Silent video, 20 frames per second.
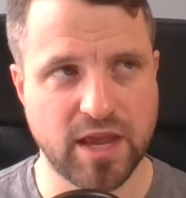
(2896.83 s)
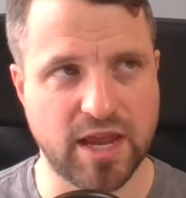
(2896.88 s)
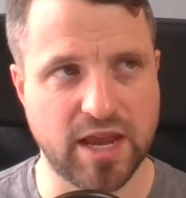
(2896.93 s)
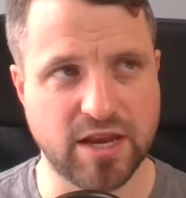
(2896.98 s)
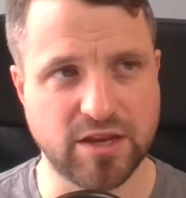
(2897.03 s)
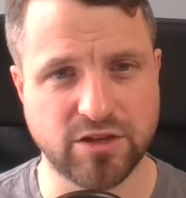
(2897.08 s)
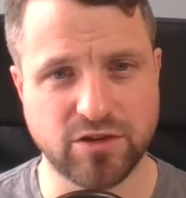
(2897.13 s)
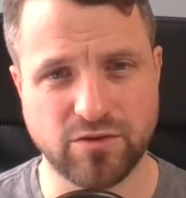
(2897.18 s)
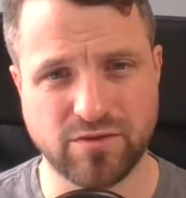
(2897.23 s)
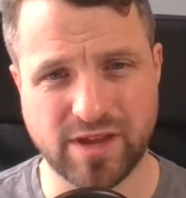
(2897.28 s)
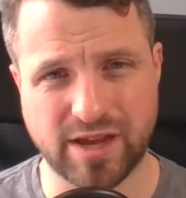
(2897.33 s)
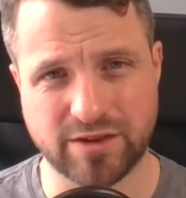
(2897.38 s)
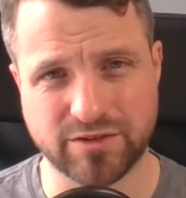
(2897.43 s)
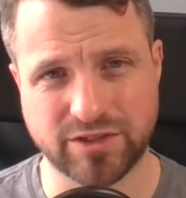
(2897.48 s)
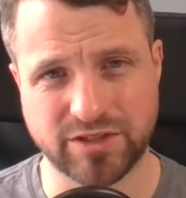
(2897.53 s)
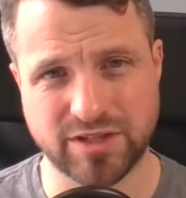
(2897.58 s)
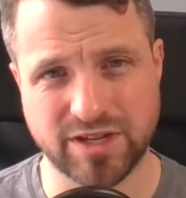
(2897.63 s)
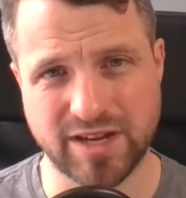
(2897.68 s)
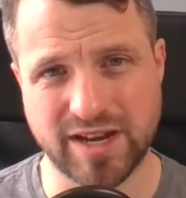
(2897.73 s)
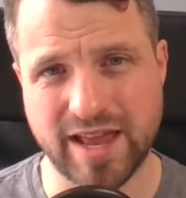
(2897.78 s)
in
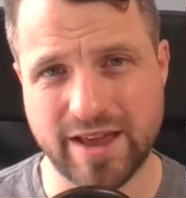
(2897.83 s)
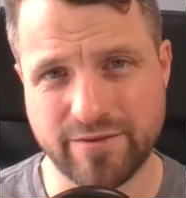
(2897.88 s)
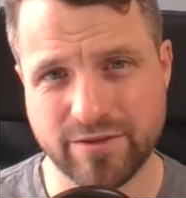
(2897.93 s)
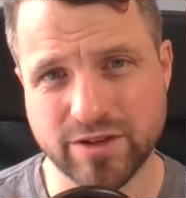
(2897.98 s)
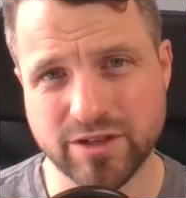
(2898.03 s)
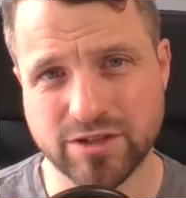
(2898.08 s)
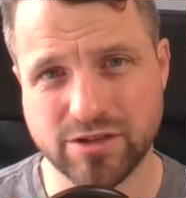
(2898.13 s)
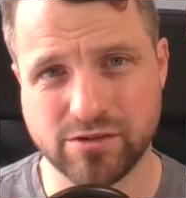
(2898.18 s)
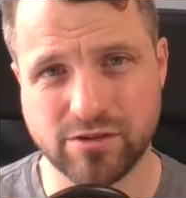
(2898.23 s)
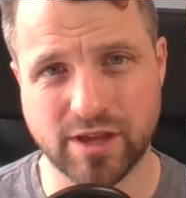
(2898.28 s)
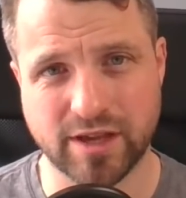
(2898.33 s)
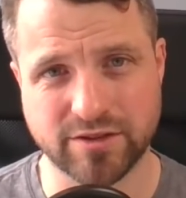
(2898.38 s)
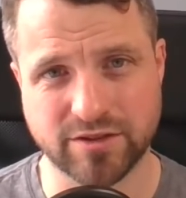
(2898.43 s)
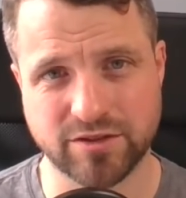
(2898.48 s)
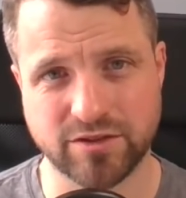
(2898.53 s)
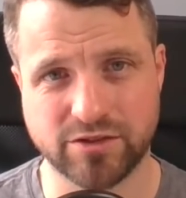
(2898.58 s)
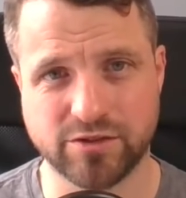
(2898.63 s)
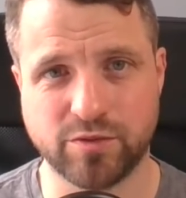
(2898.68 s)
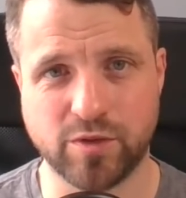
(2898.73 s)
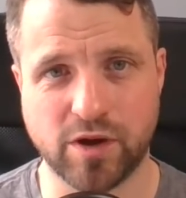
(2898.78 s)
2011,
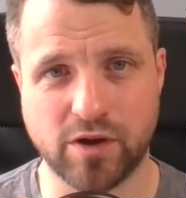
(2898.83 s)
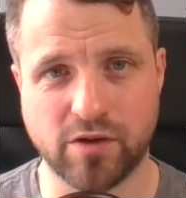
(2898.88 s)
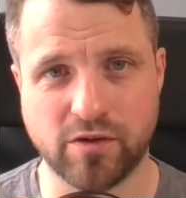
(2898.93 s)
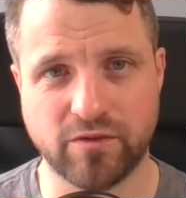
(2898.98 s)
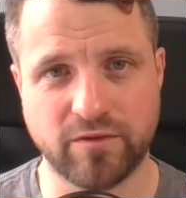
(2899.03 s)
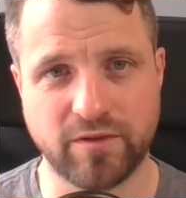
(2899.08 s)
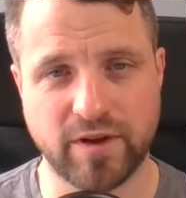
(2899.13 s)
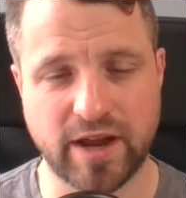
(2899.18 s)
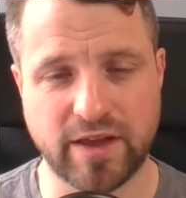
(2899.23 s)
2012,